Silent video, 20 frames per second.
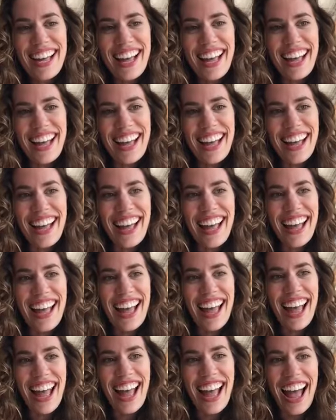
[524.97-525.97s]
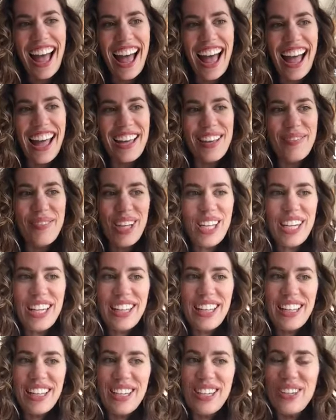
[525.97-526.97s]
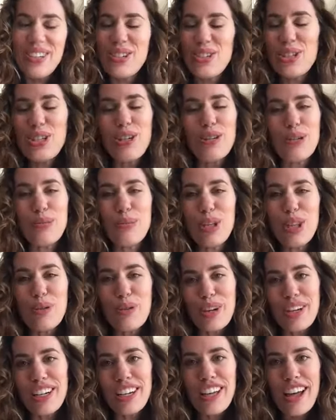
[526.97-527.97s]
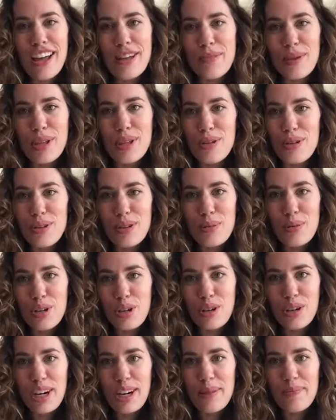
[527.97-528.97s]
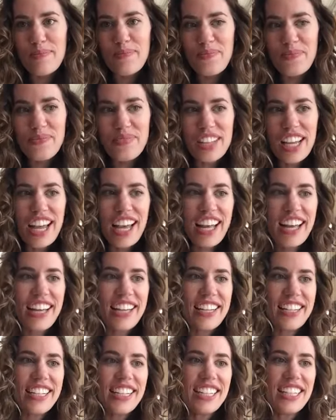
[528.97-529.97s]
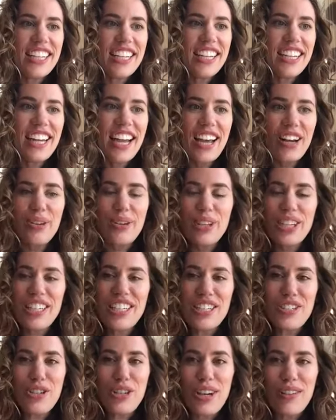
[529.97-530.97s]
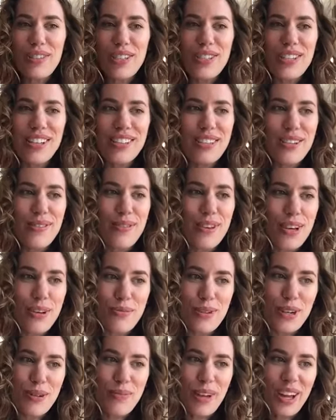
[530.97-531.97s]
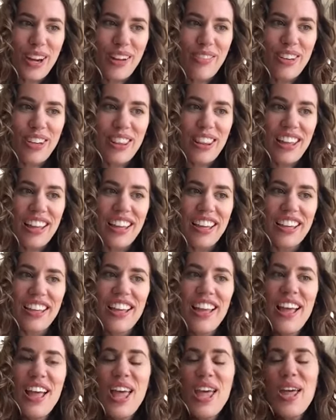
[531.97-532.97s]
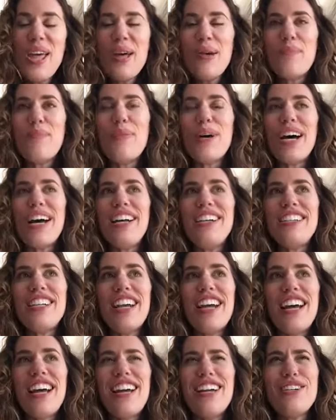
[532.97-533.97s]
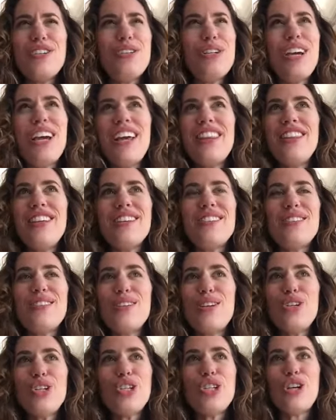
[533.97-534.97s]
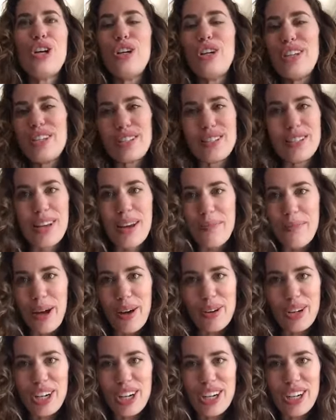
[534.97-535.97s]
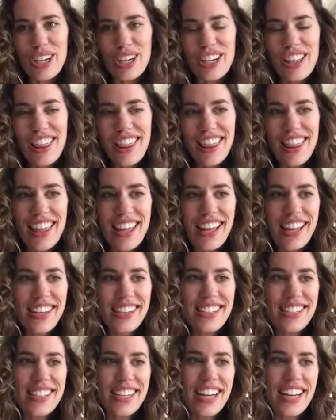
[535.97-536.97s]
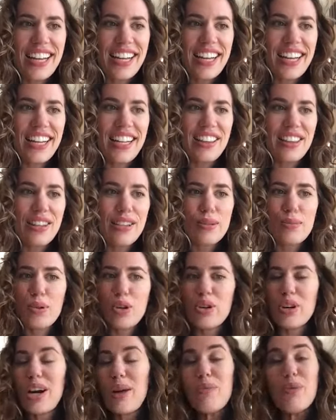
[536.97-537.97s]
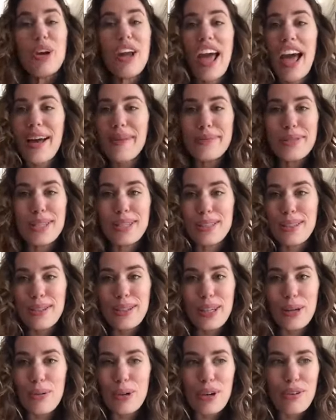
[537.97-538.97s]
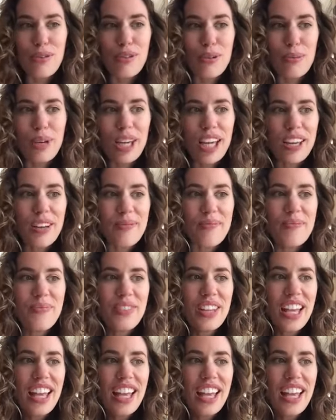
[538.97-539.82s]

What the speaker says: I immediately knew she would be the one to guide me through the program. Not only did she have a sense of humor about everything, but she had this sureness about her that this program would absolutely work for me.